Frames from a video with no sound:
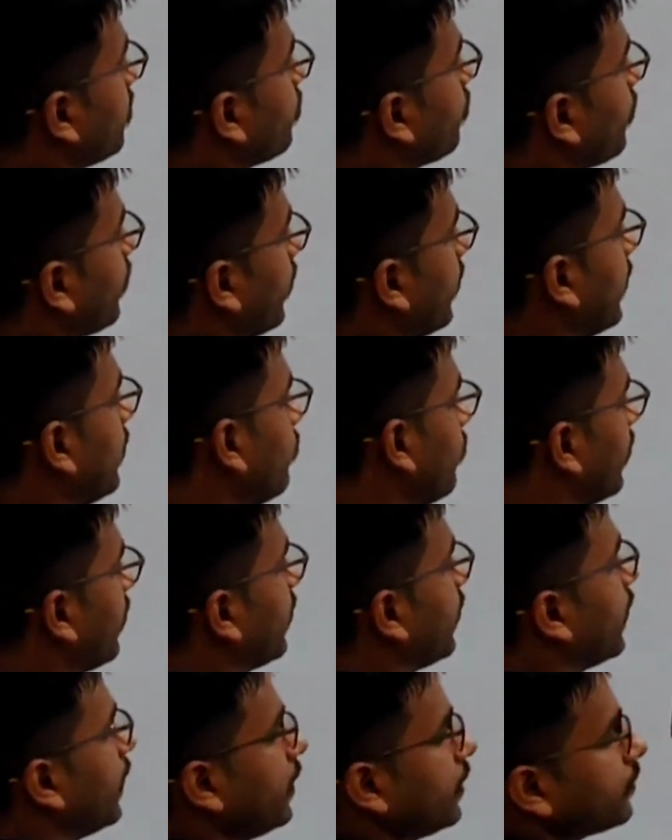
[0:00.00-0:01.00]
your L1
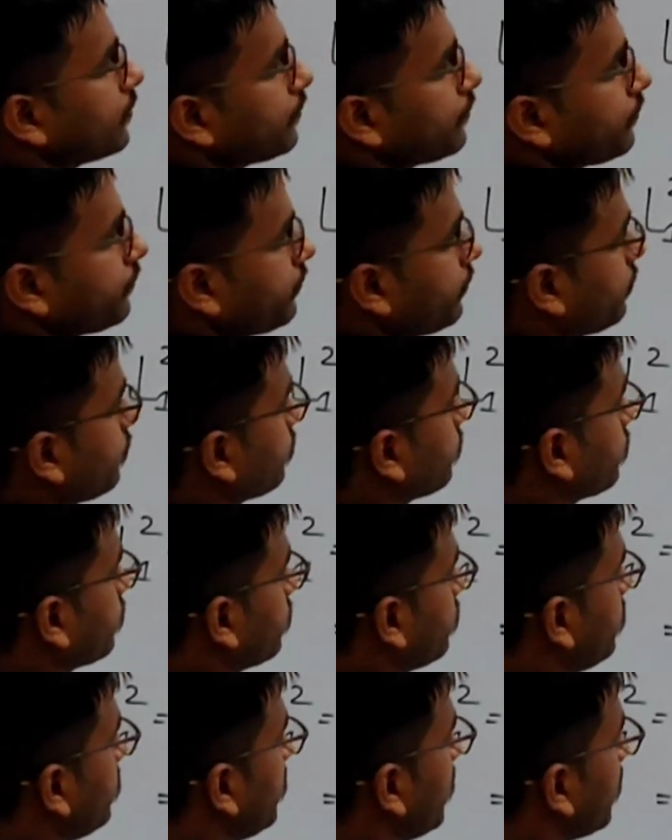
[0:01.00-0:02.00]
here.
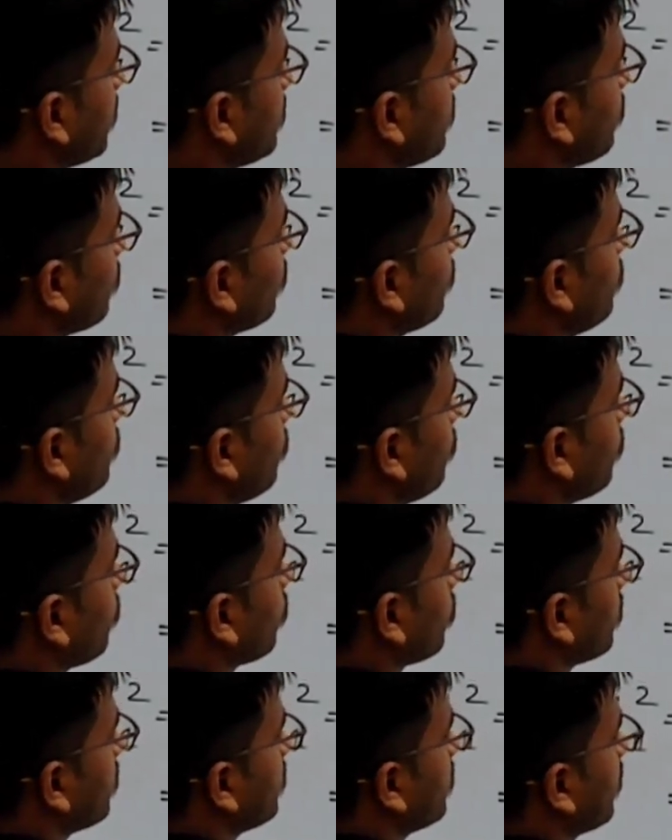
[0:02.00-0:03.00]
0 0
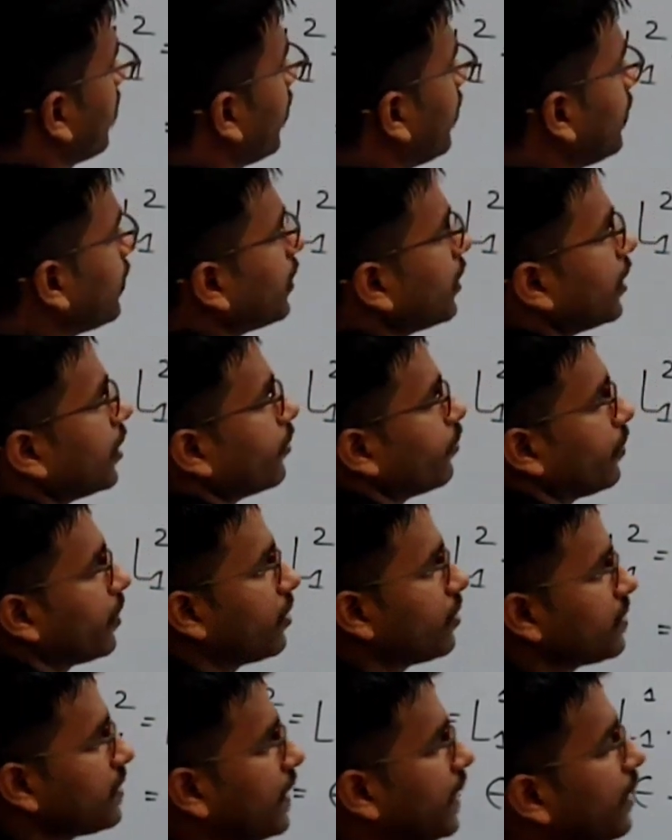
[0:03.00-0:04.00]
whole star.
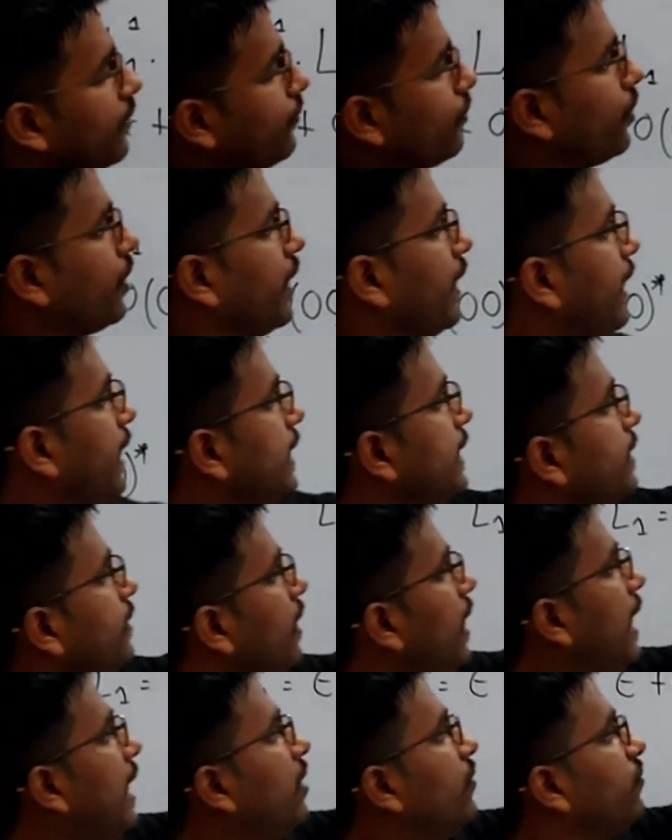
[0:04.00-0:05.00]
Because here for L
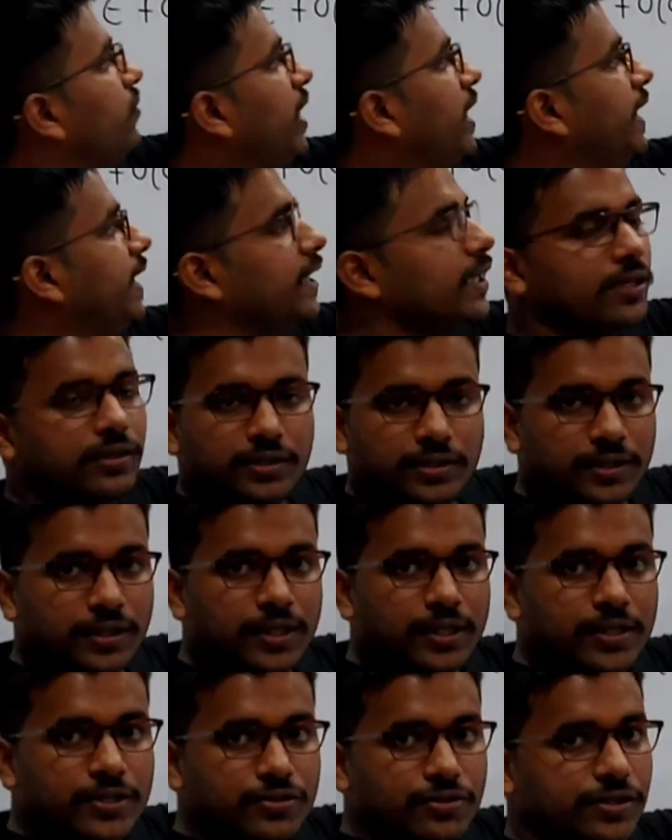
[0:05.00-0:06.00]
I am finding a.
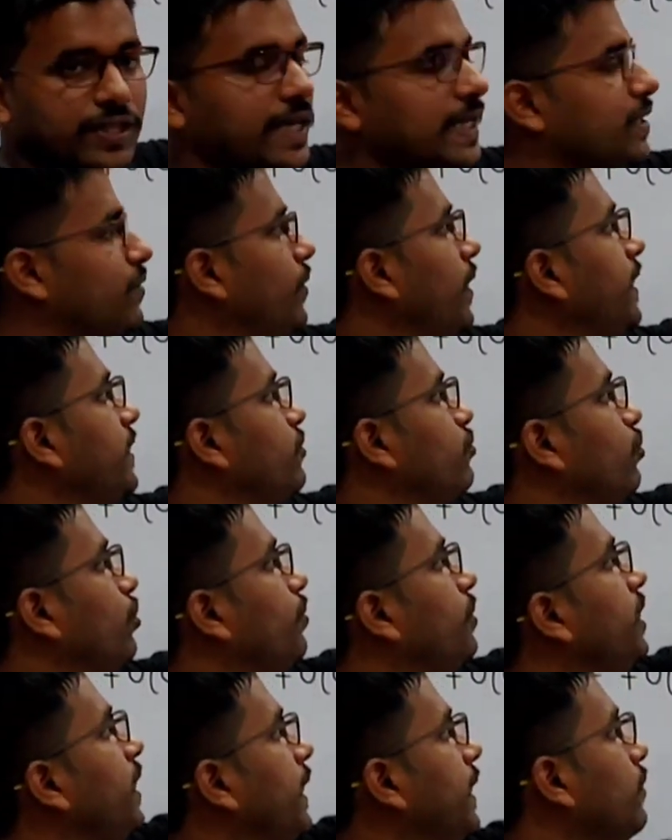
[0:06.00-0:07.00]
So that's why it should
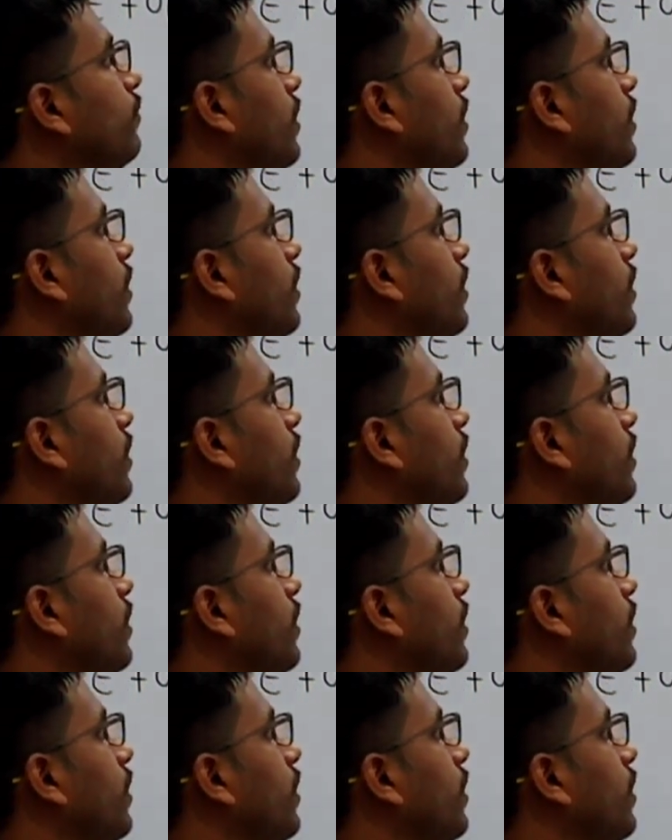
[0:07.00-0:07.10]
be L1